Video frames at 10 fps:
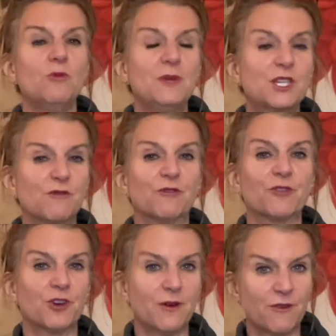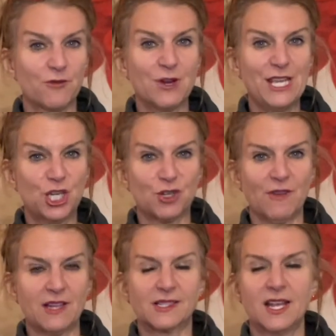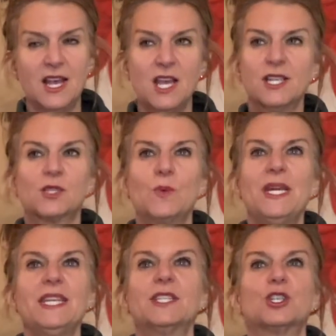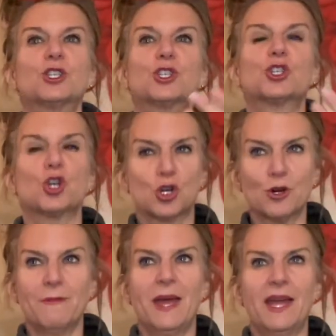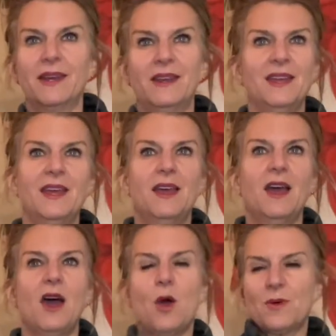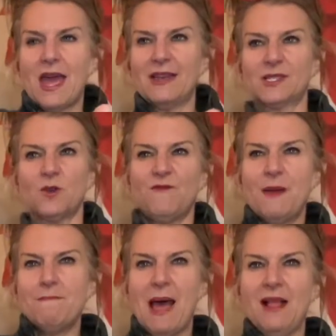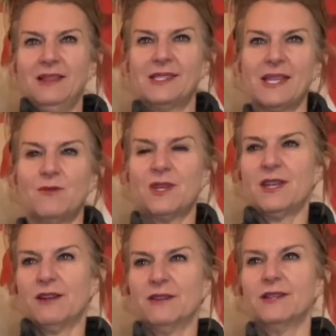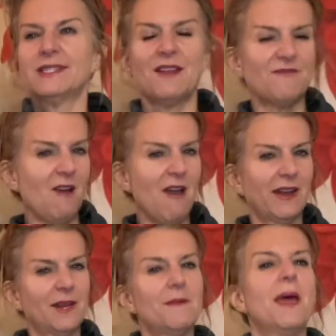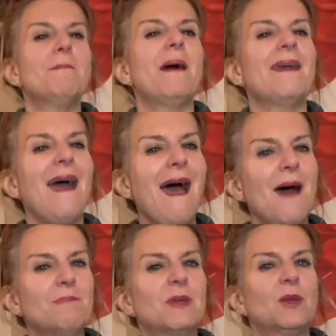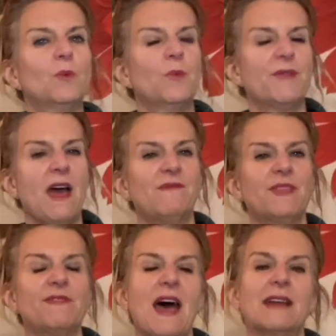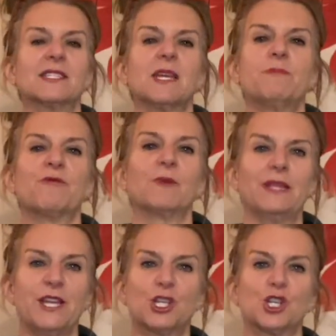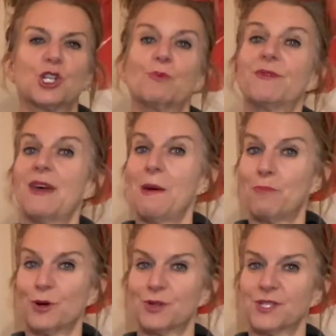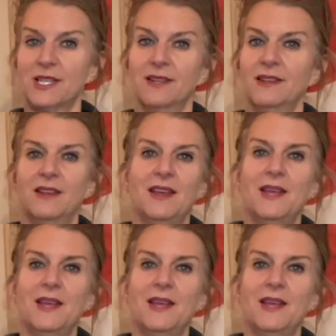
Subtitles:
different for each of us. So we need to determine, okay, so if I balance out here, is that fine? Am I happy with having that type of relationship with that person?